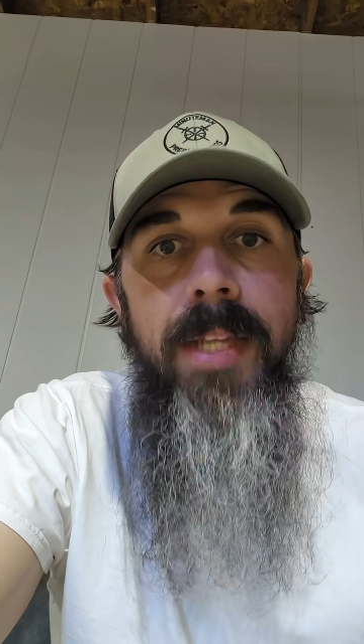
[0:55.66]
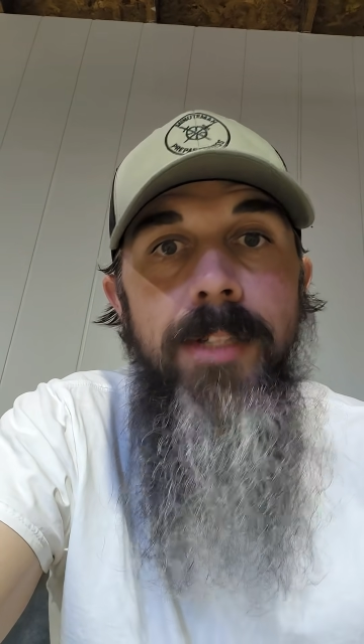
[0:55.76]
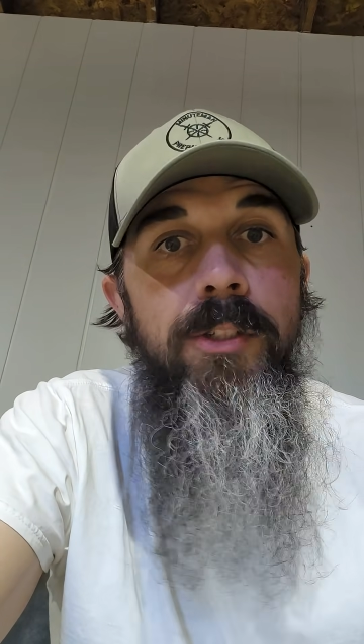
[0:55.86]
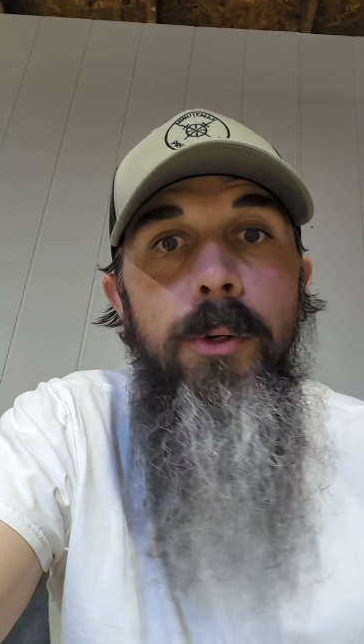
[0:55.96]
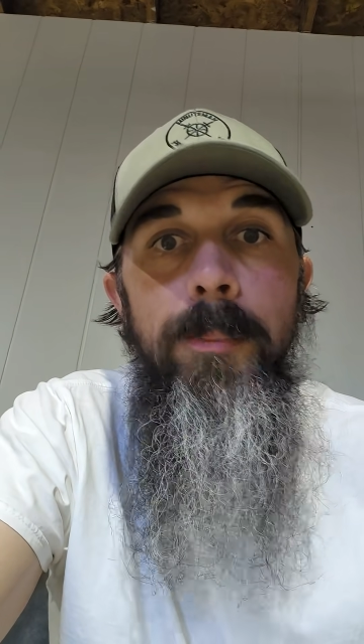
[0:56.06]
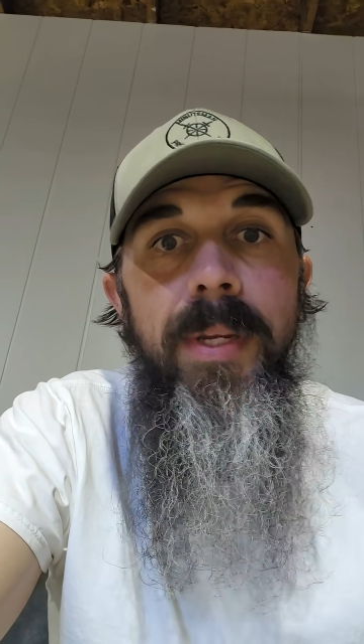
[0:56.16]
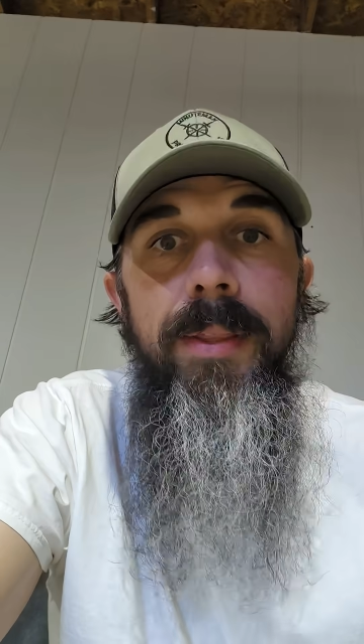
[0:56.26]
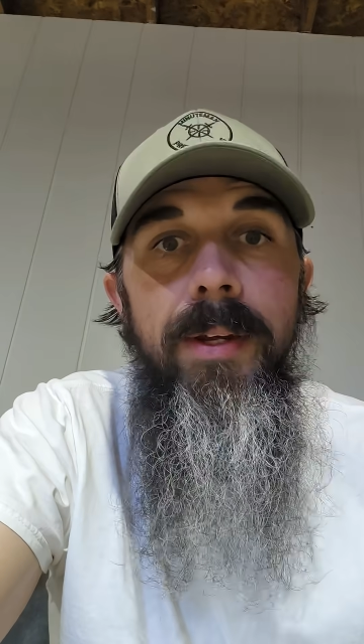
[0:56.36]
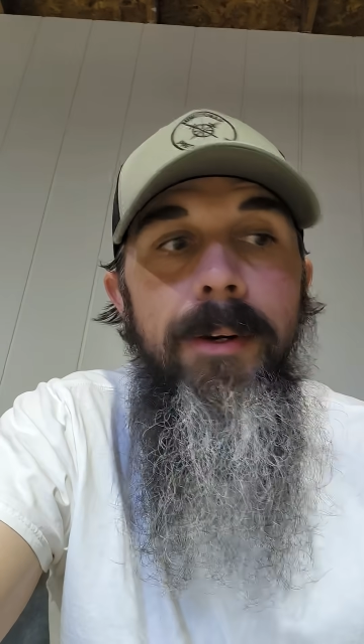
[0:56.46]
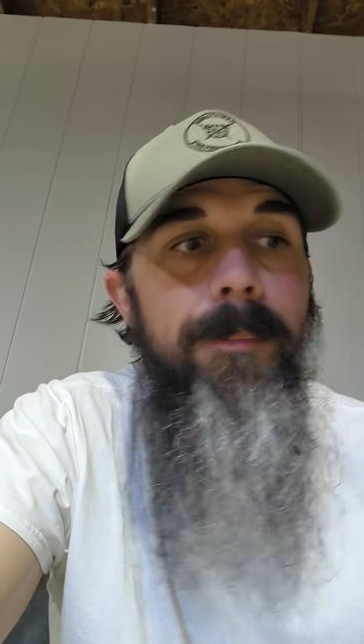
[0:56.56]
It's going to
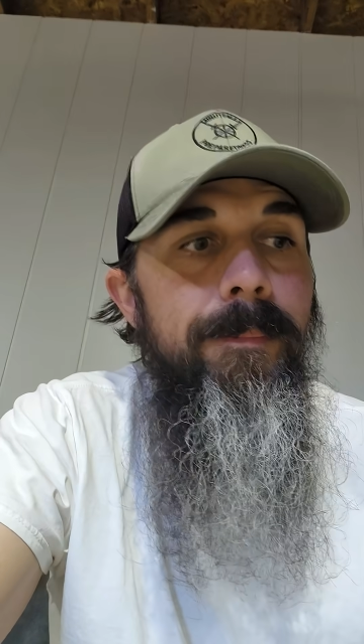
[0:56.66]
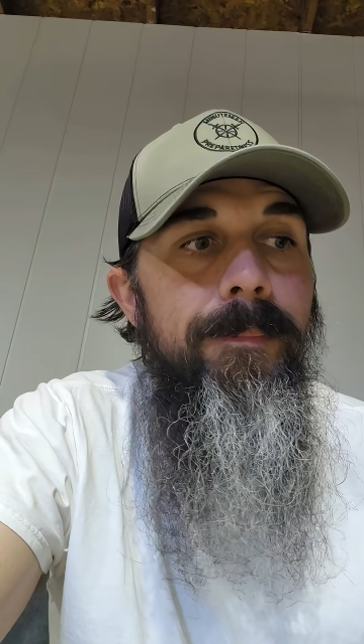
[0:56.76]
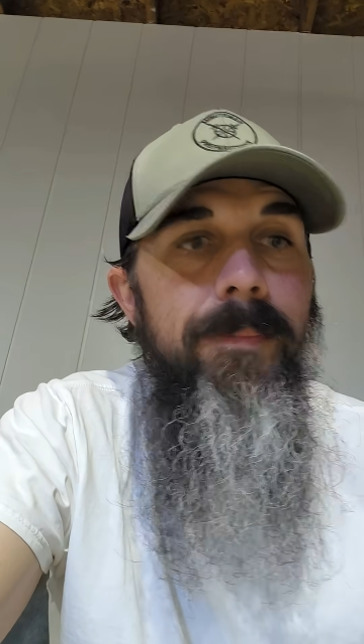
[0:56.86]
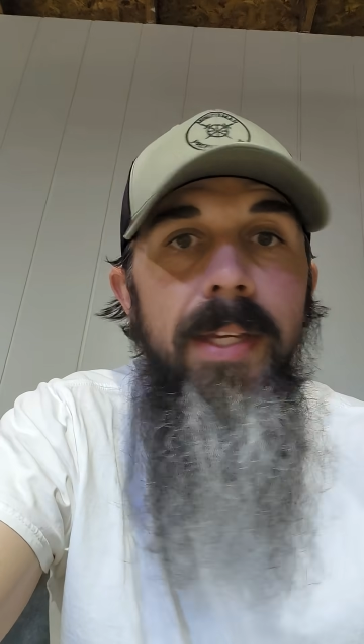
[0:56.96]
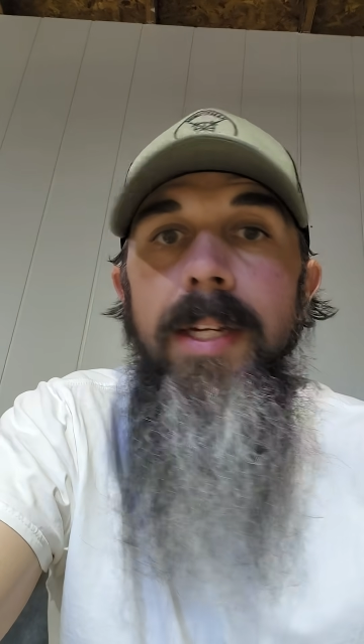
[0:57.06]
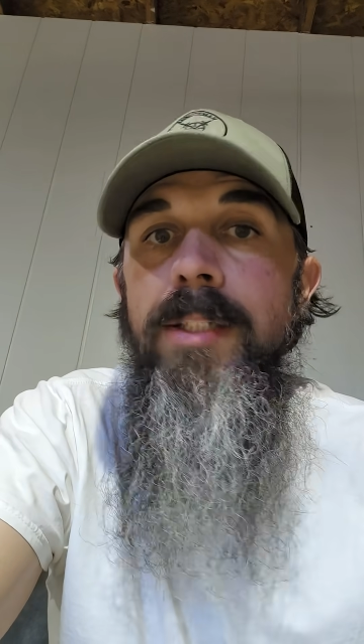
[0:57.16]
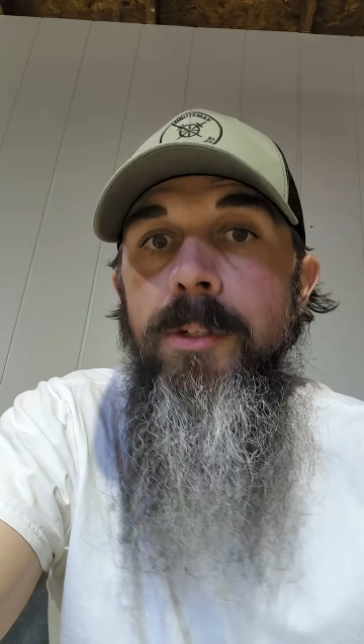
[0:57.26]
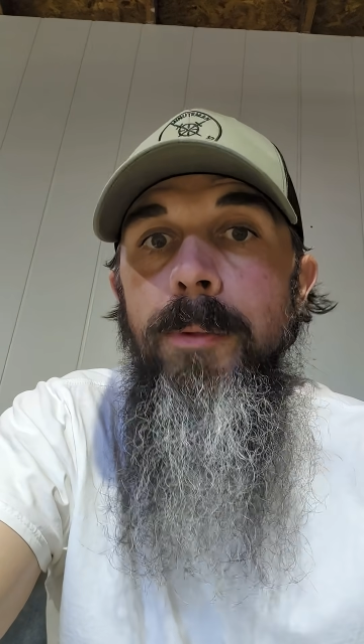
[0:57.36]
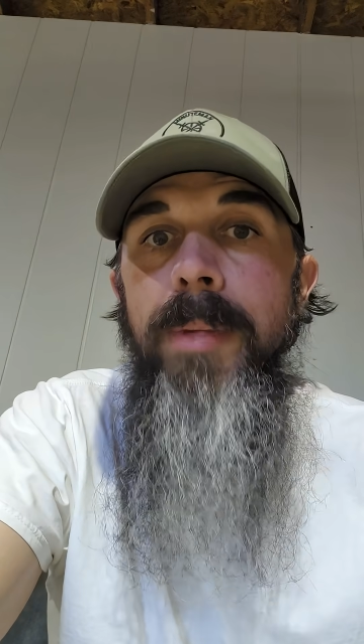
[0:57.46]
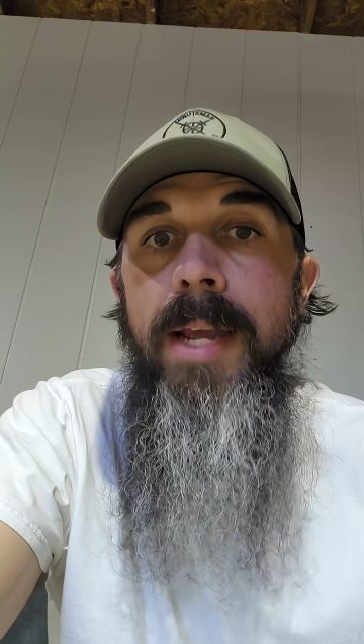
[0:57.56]
be there, and it's
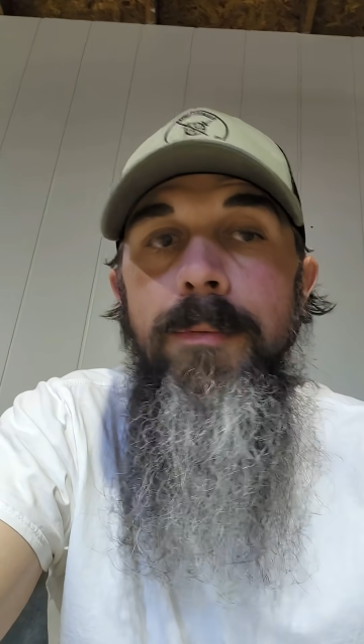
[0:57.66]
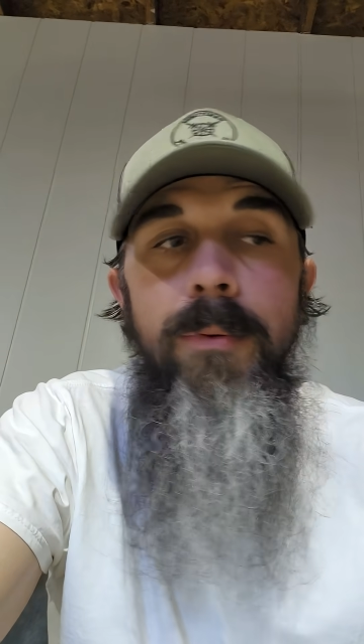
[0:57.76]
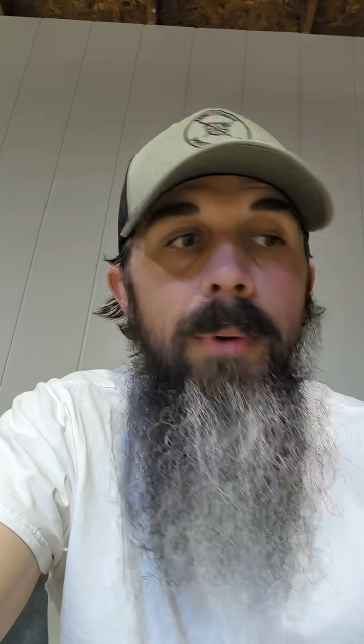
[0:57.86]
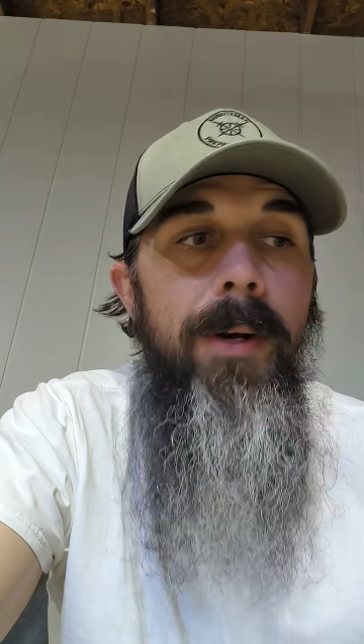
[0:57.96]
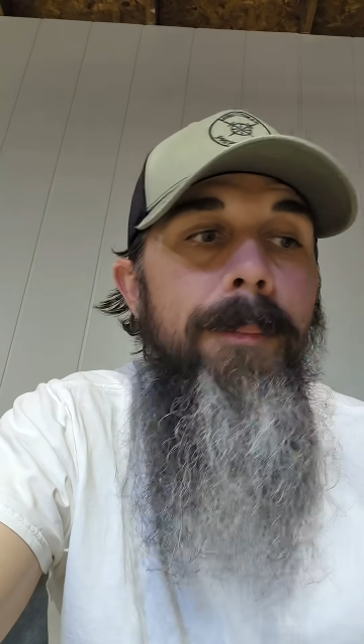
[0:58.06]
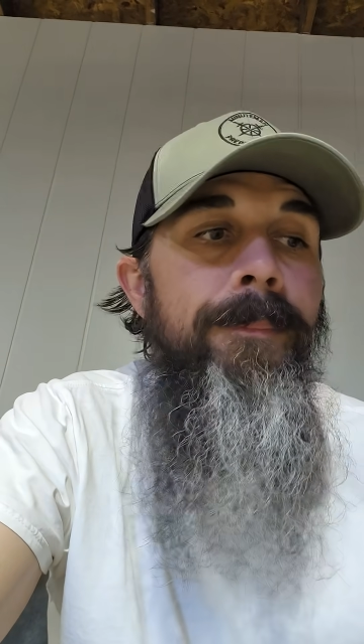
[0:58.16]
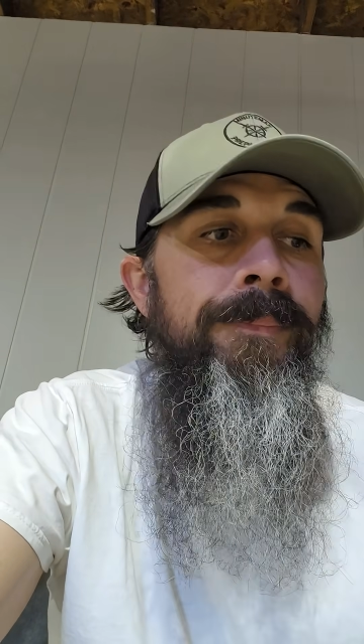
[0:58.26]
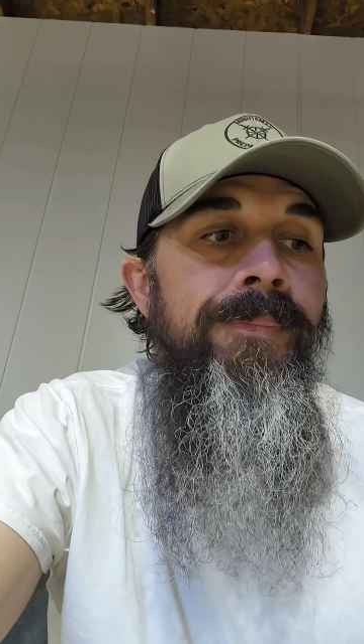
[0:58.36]
going to be everywhere.